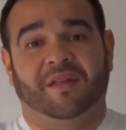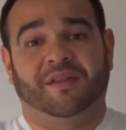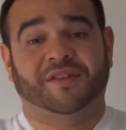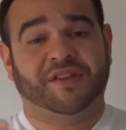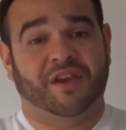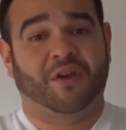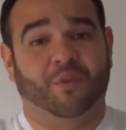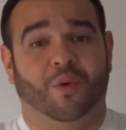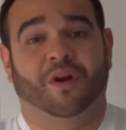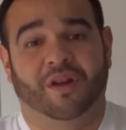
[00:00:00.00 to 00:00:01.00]
The
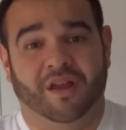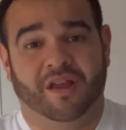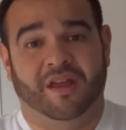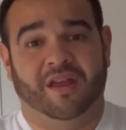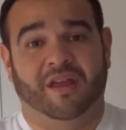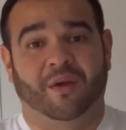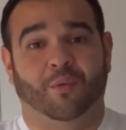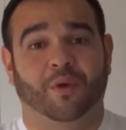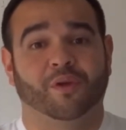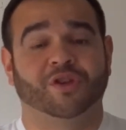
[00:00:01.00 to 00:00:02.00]
second one
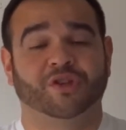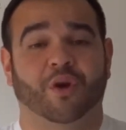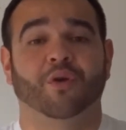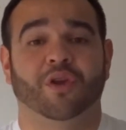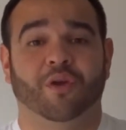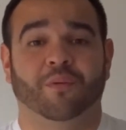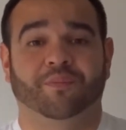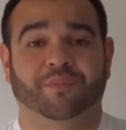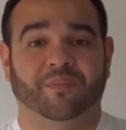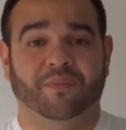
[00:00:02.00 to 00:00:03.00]
will show you
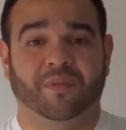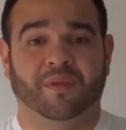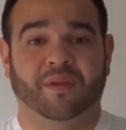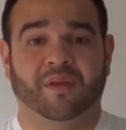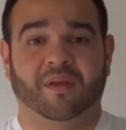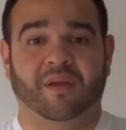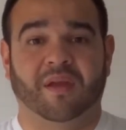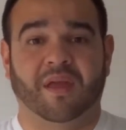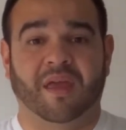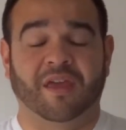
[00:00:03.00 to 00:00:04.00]

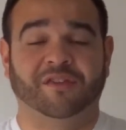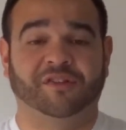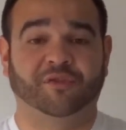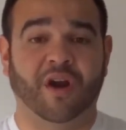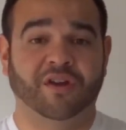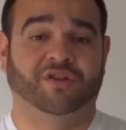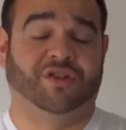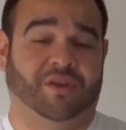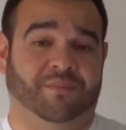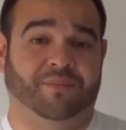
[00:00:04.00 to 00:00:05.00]
a
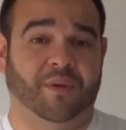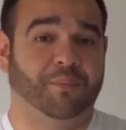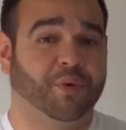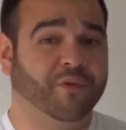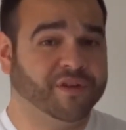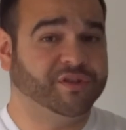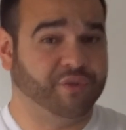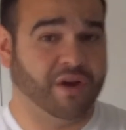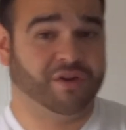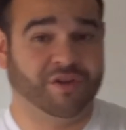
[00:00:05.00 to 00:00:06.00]
strategy, proven
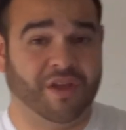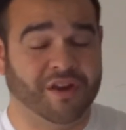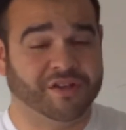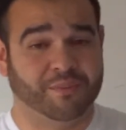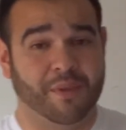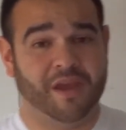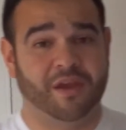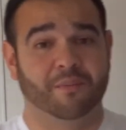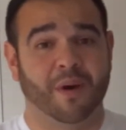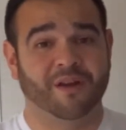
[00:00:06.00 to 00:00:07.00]
strategy that it's
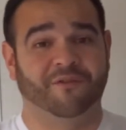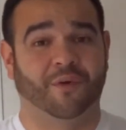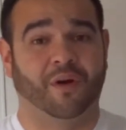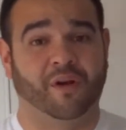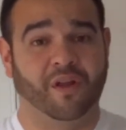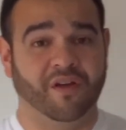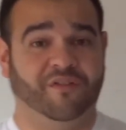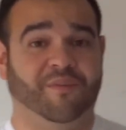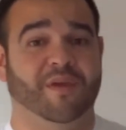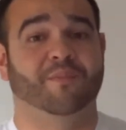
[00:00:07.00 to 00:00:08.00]
making money for a lot
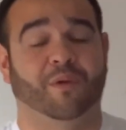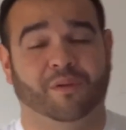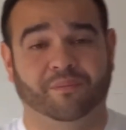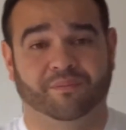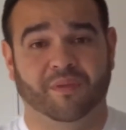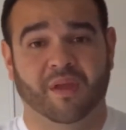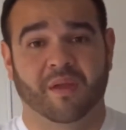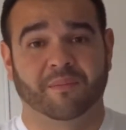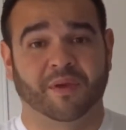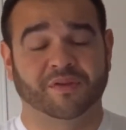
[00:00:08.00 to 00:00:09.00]
of people,
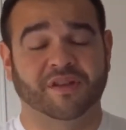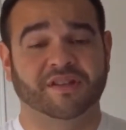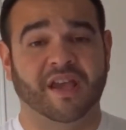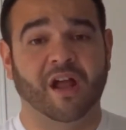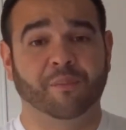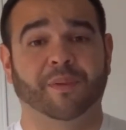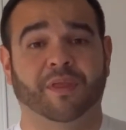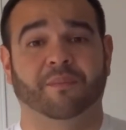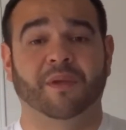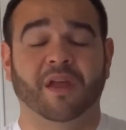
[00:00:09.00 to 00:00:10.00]
because it's helping
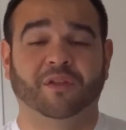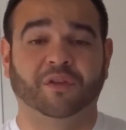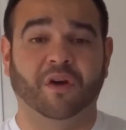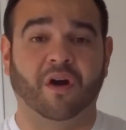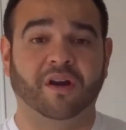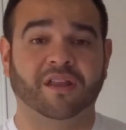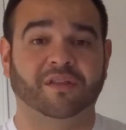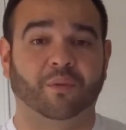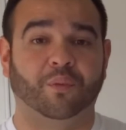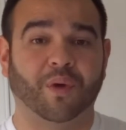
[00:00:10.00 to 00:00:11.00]
them to target
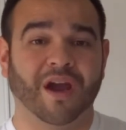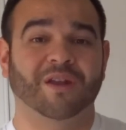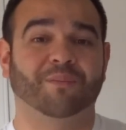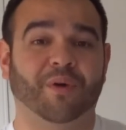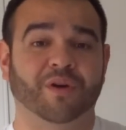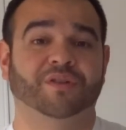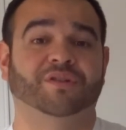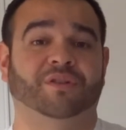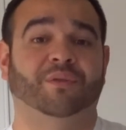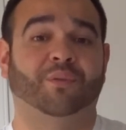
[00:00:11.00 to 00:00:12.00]
the right
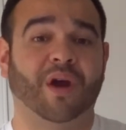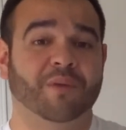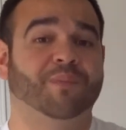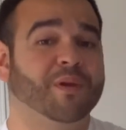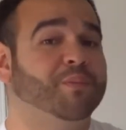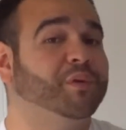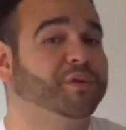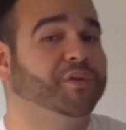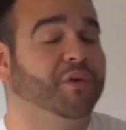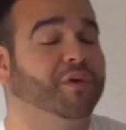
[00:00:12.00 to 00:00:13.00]
person, the right people
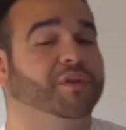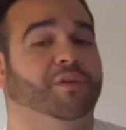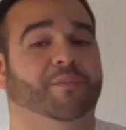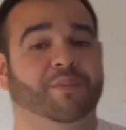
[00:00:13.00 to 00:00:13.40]
to talk to.